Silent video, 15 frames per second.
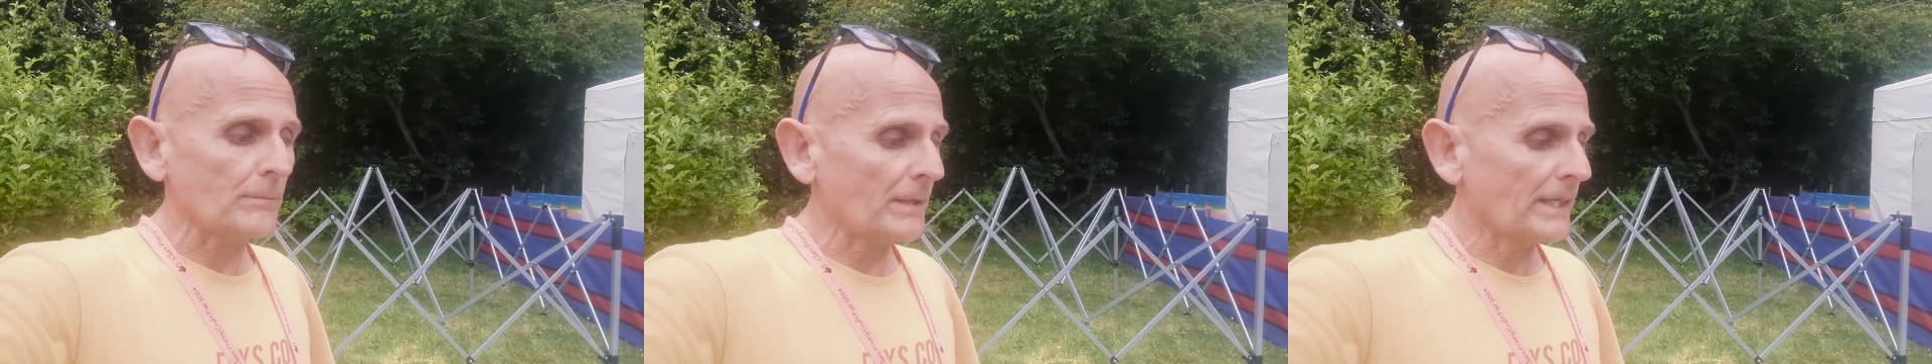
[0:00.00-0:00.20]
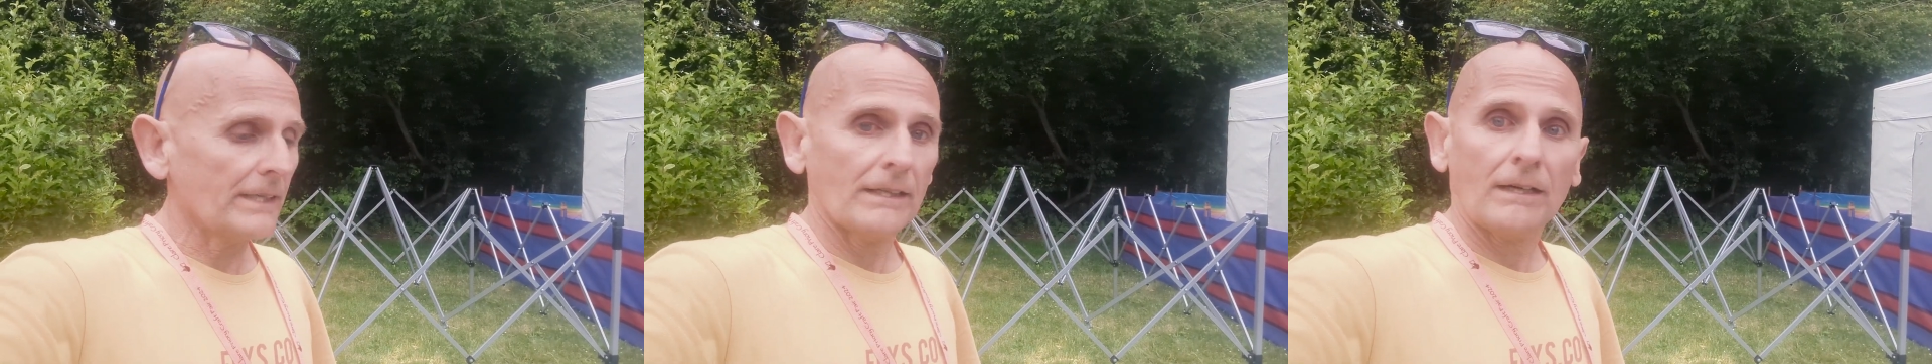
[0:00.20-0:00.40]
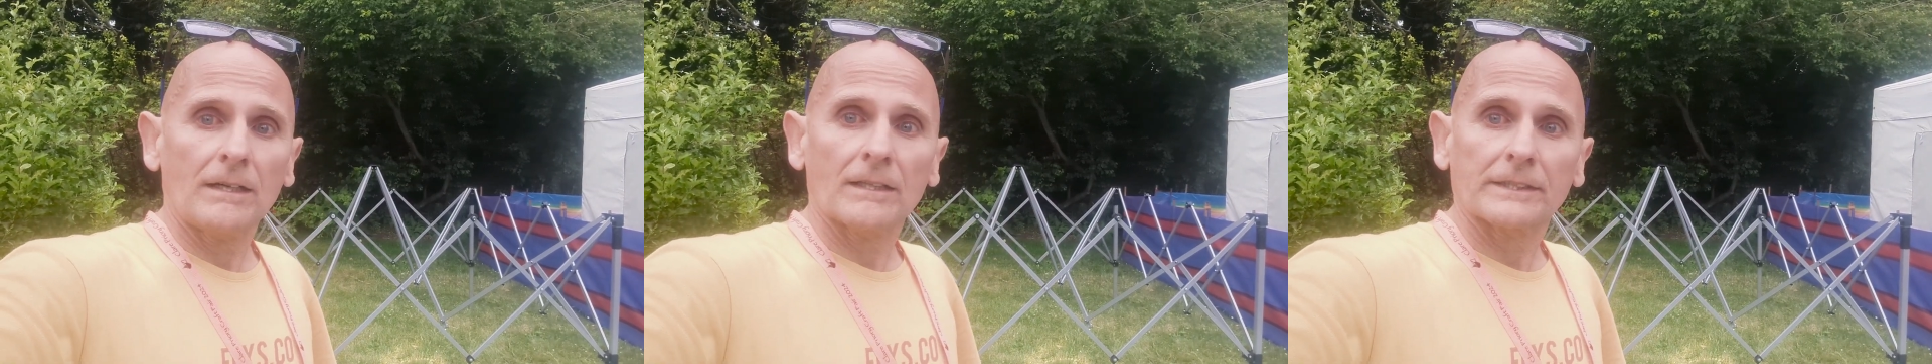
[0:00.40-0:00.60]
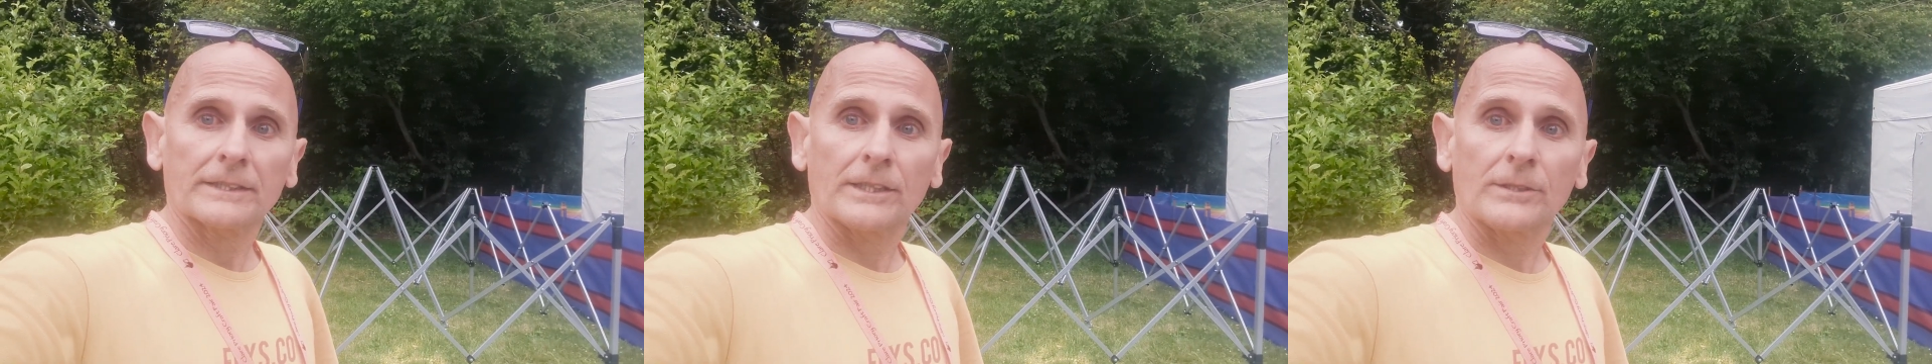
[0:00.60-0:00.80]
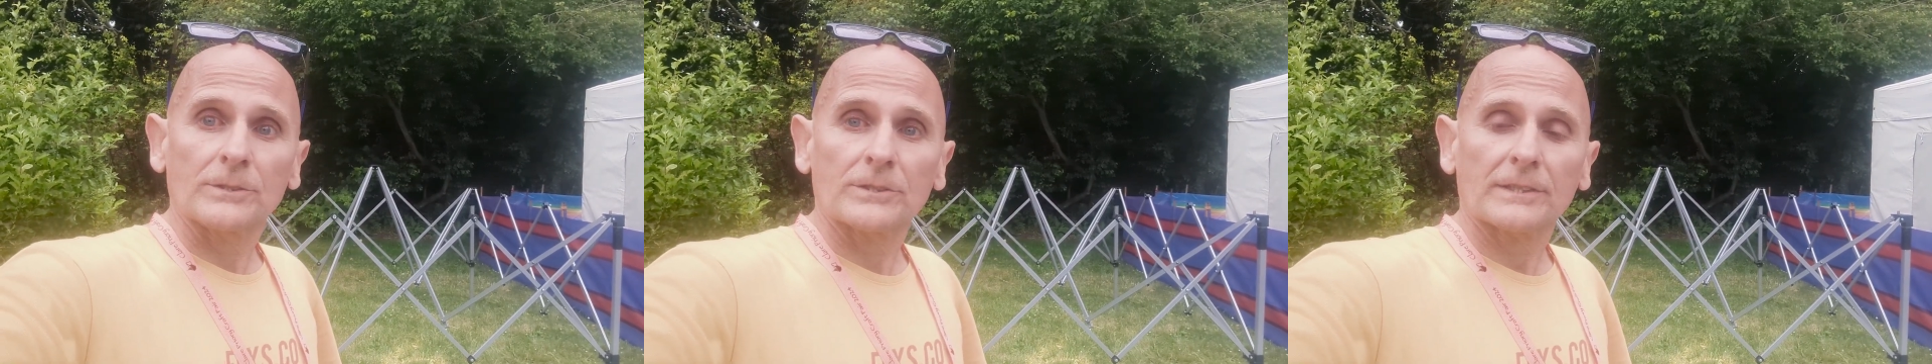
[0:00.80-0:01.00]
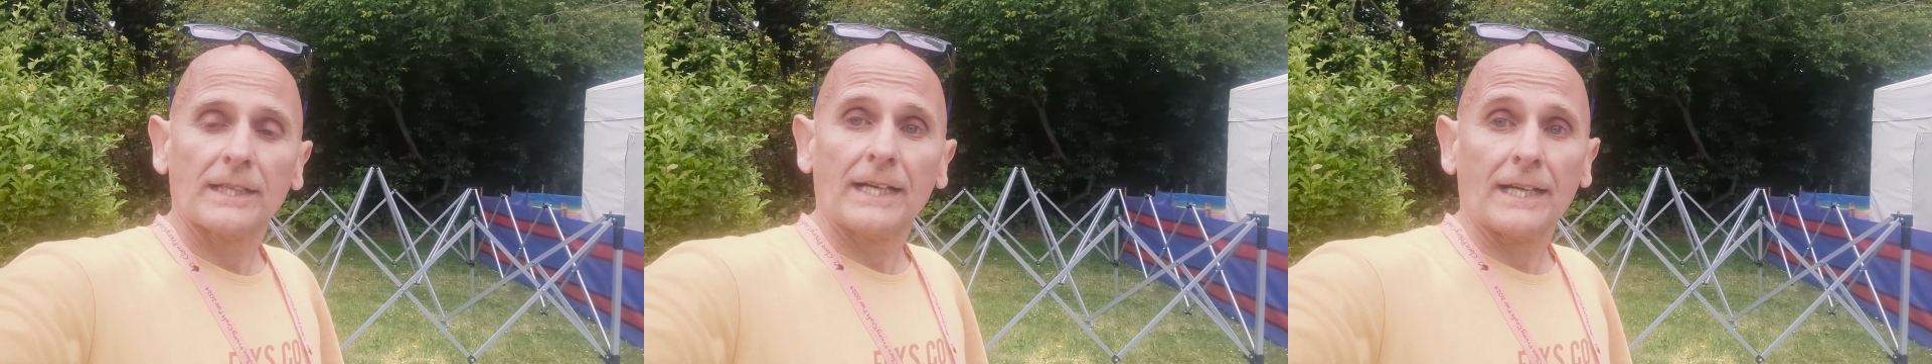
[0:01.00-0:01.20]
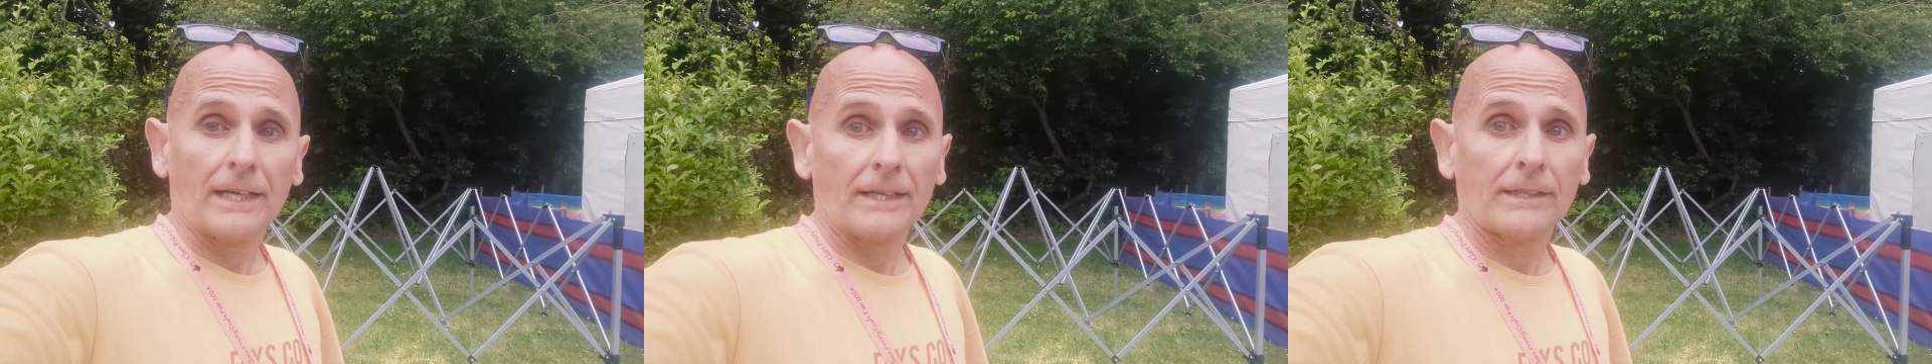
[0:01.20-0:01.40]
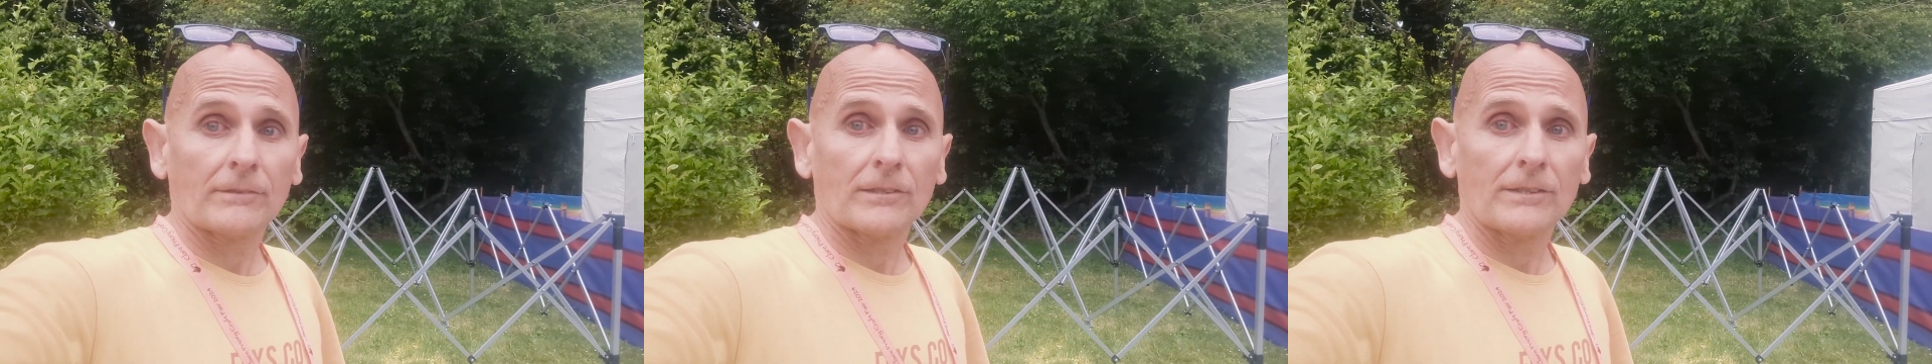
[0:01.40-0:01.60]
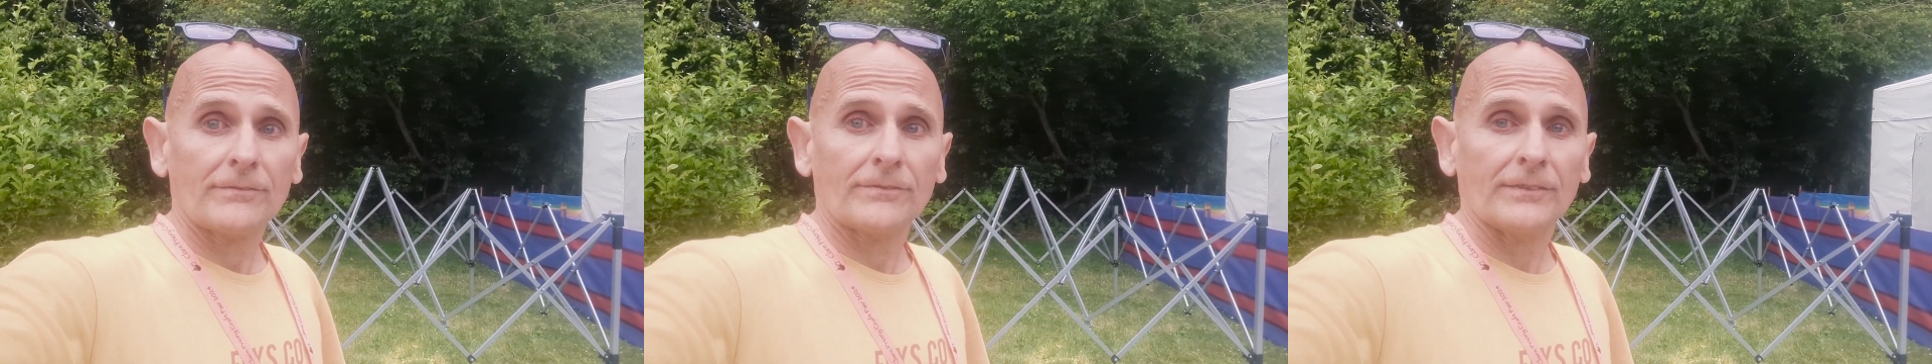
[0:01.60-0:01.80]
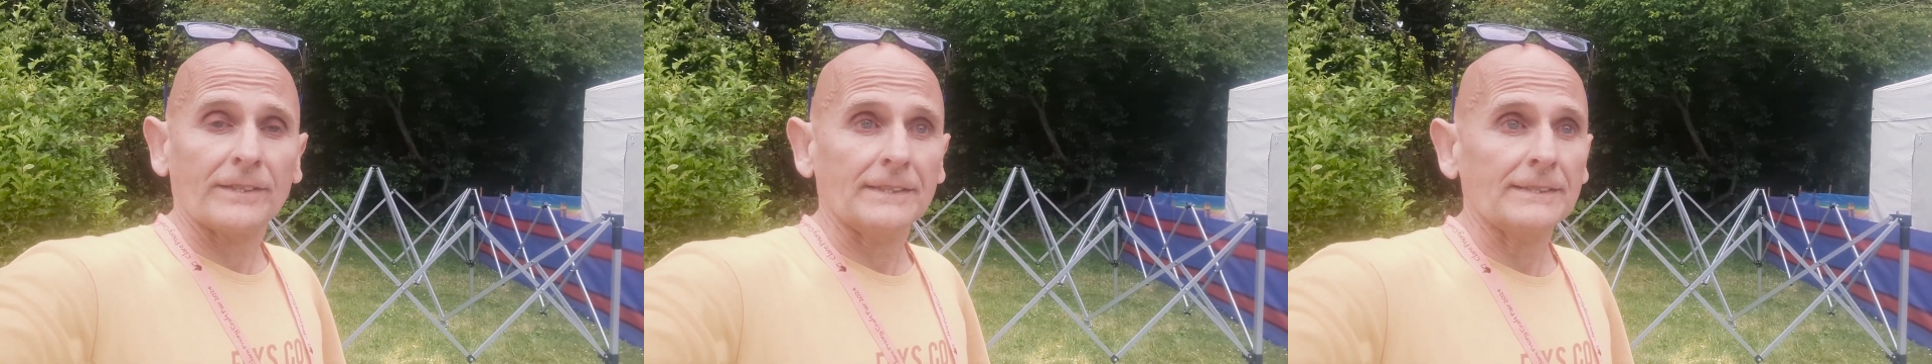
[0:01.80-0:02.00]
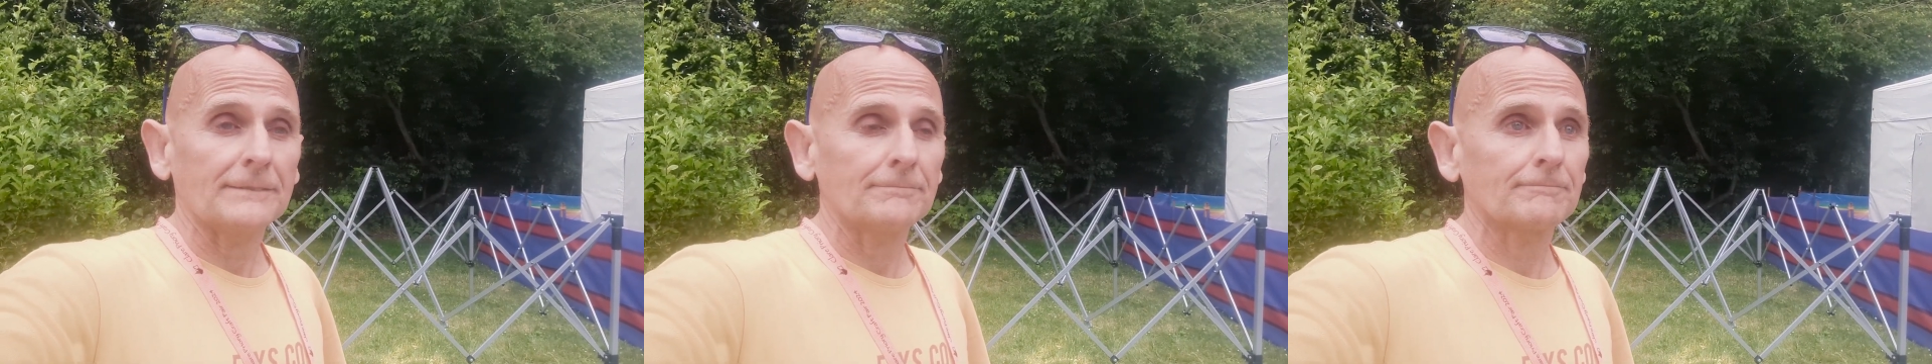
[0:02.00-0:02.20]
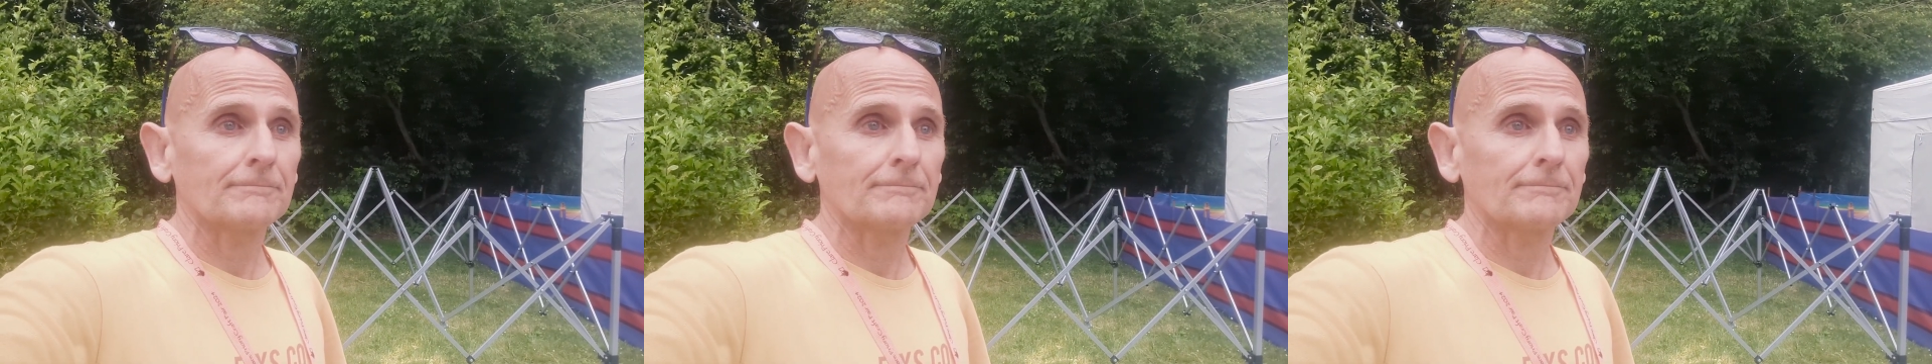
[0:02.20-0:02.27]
my art goes at a craft fair.